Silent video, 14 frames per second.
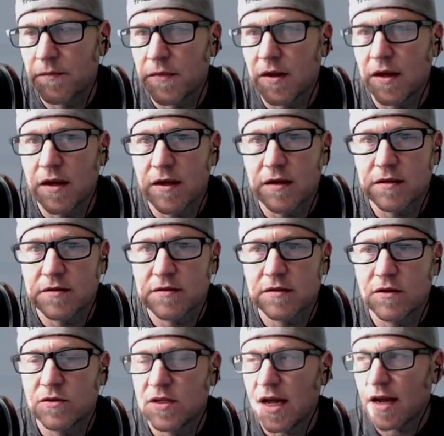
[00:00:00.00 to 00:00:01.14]
is
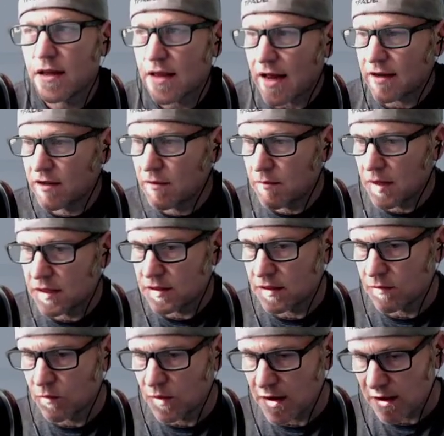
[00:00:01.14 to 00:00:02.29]
you take that
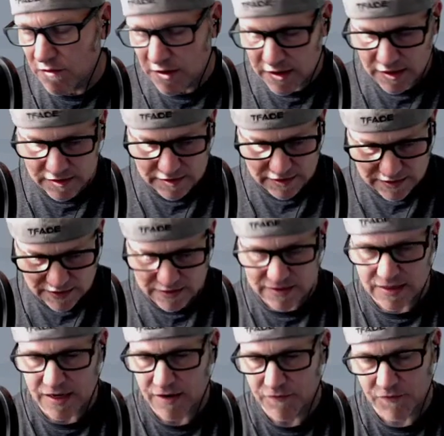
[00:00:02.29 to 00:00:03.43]
dimension, whatever it is, let's just
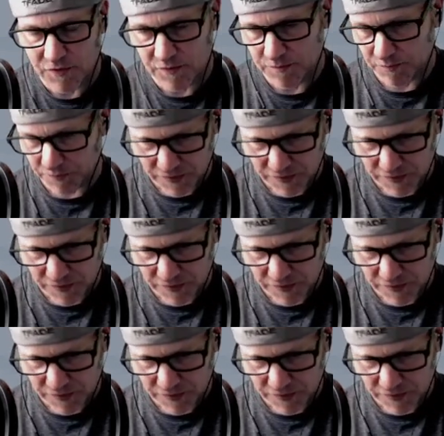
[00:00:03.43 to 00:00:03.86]
say for